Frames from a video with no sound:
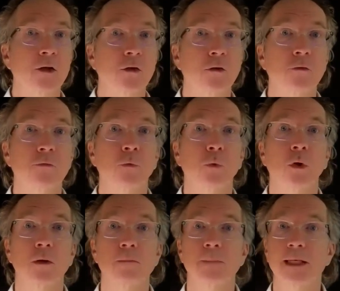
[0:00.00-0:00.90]
you
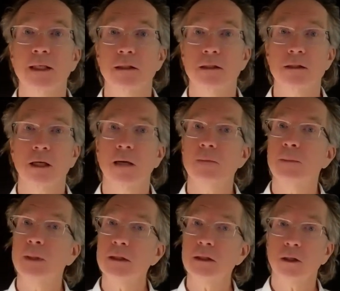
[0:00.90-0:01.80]
for making the time to
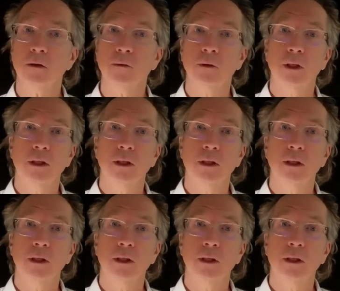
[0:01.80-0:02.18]
be here.